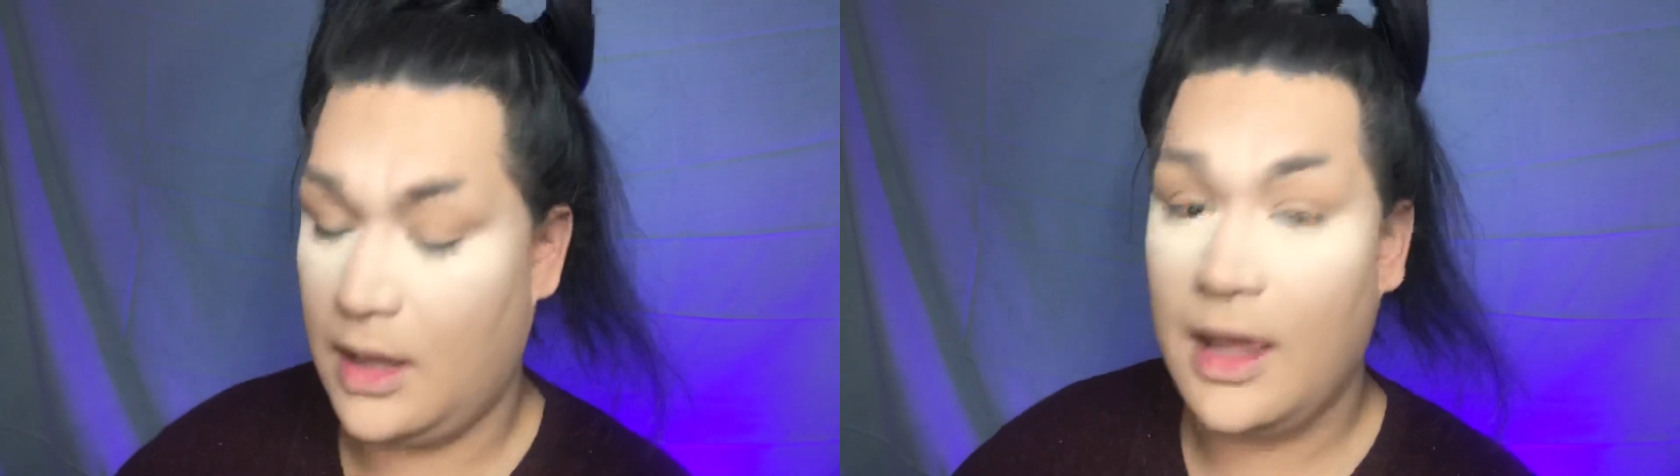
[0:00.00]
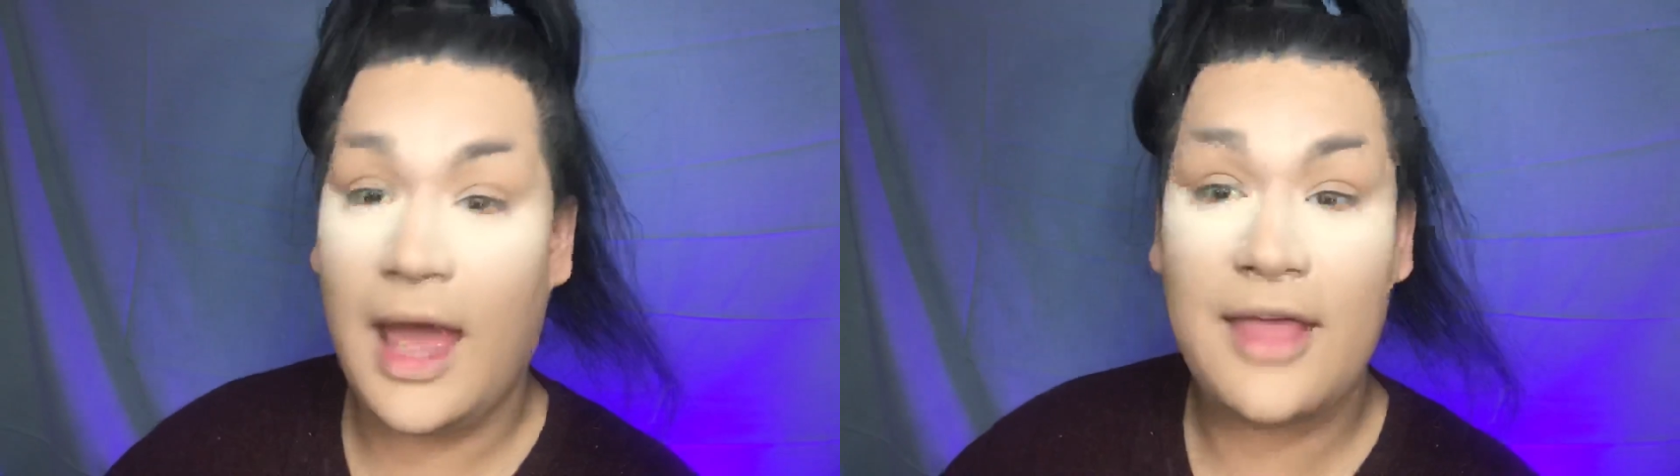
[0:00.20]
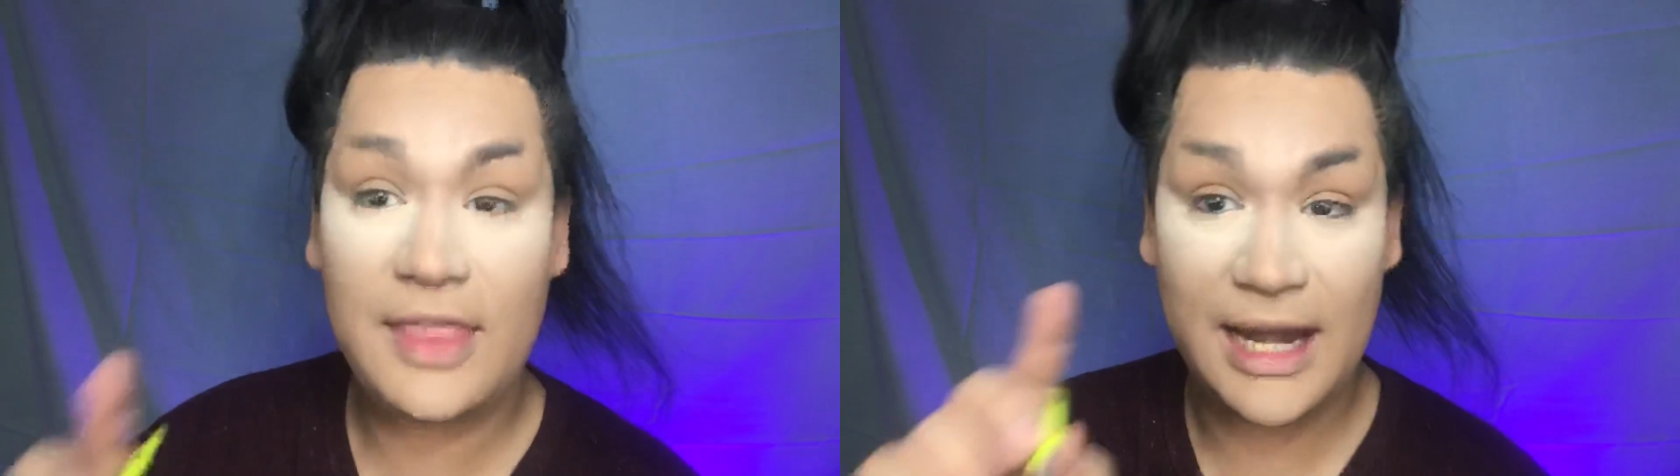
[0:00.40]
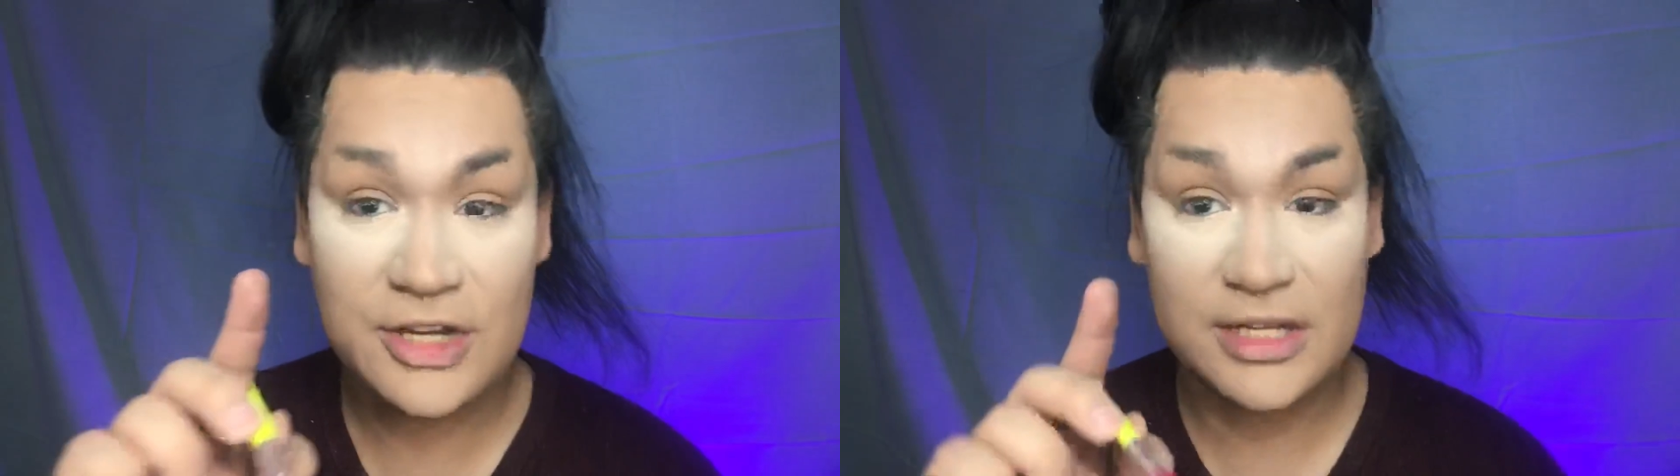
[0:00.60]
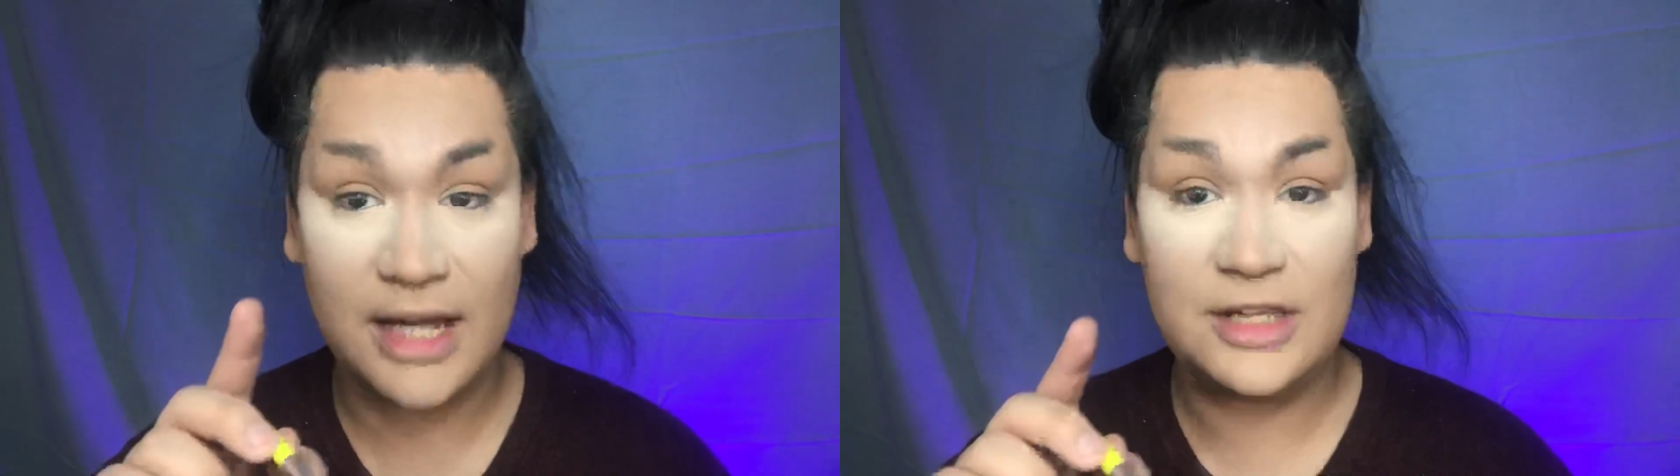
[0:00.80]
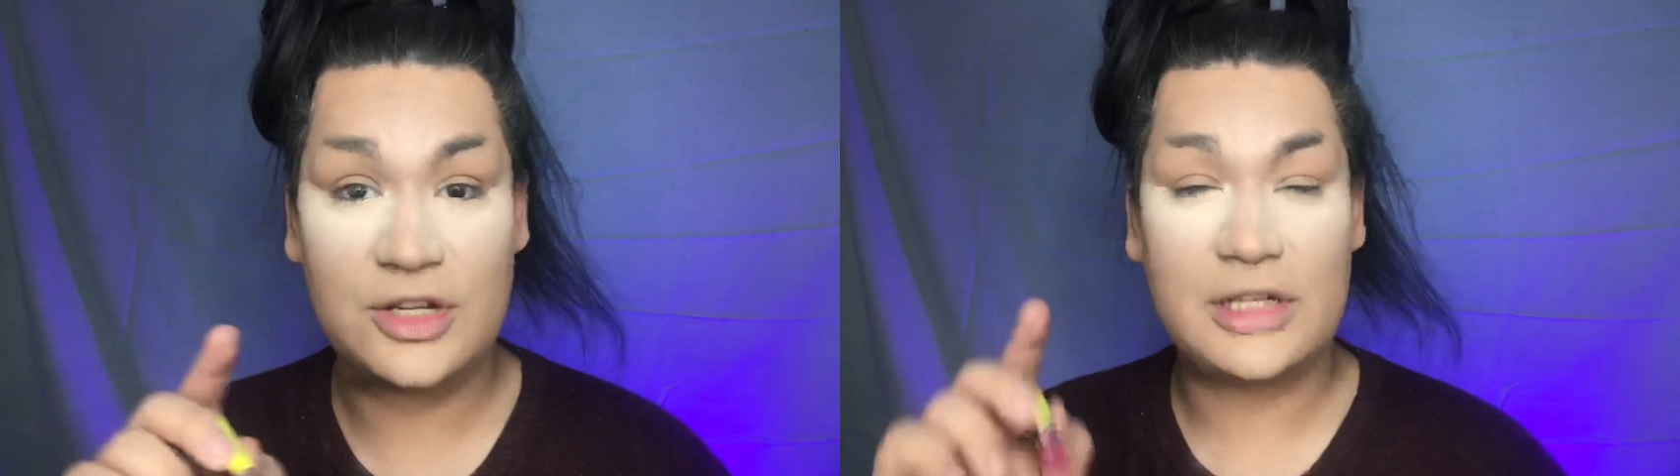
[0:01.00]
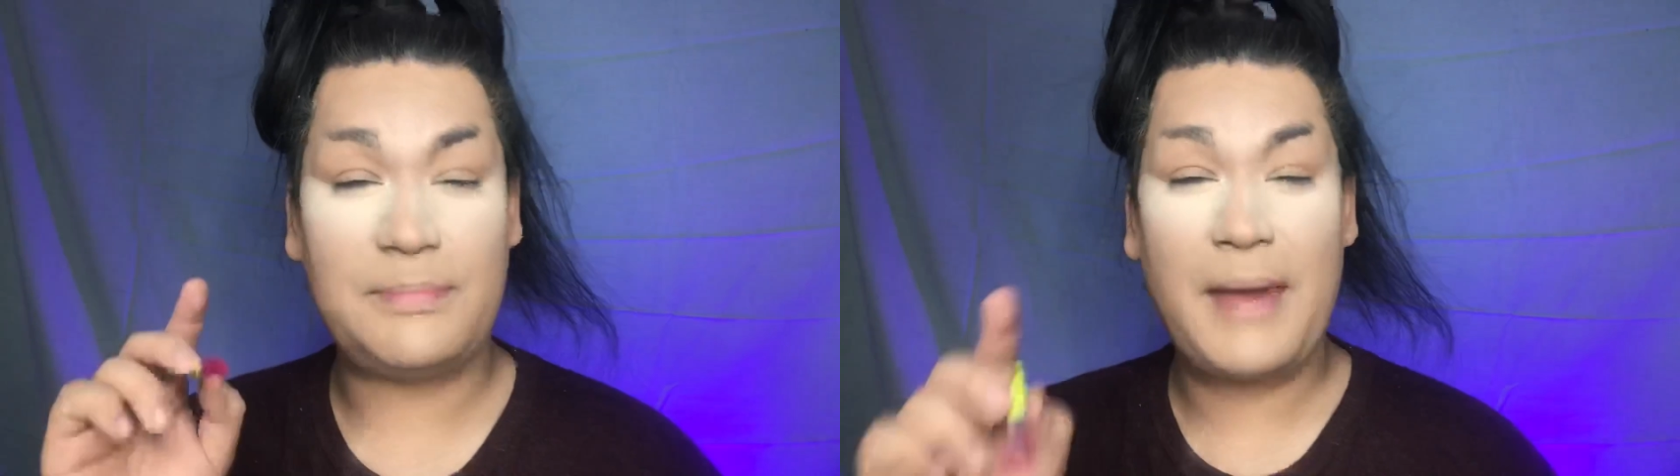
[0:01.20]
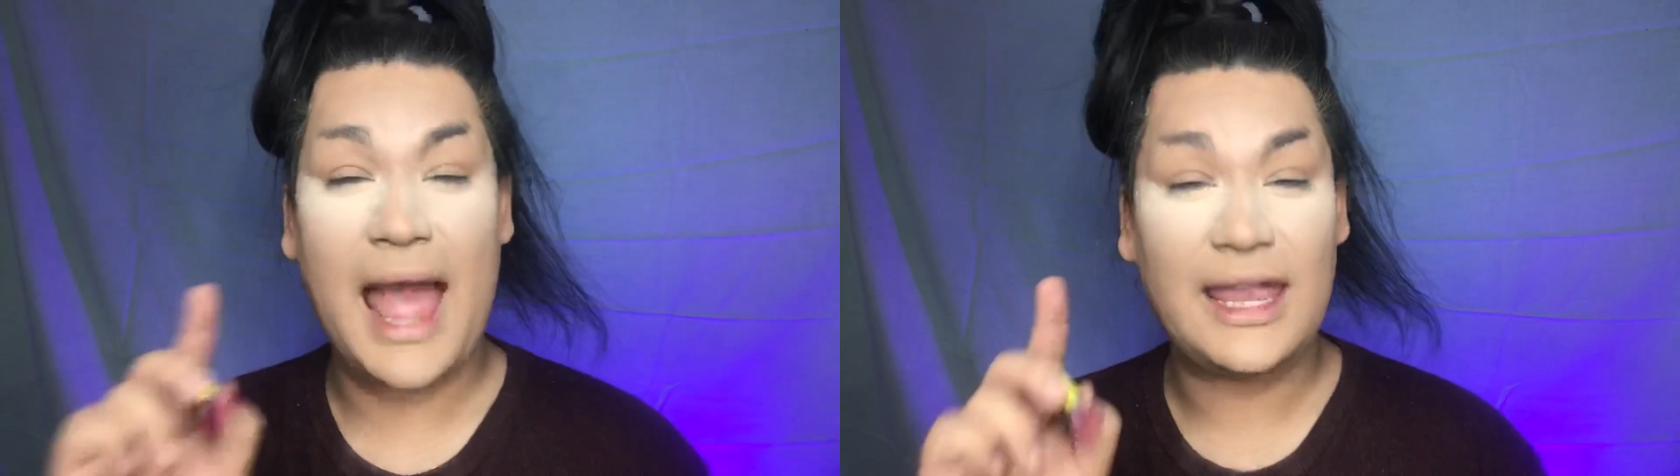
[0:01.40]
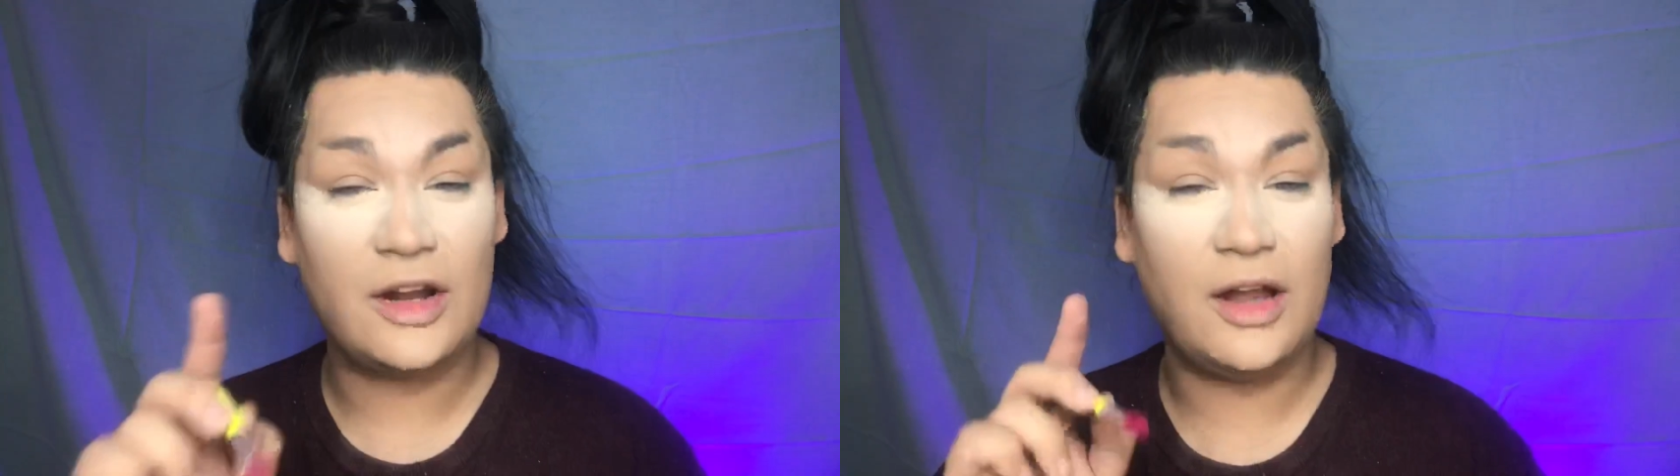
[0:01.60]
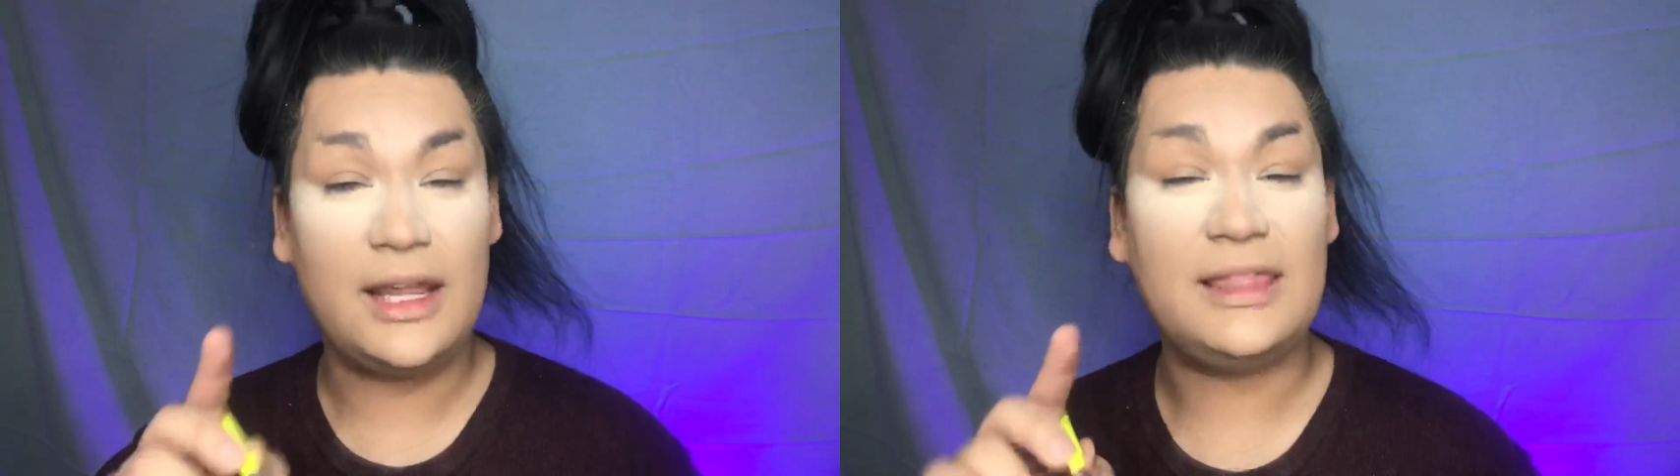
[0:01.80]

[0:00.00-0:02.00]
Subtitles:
And then I just kind of start to pack it on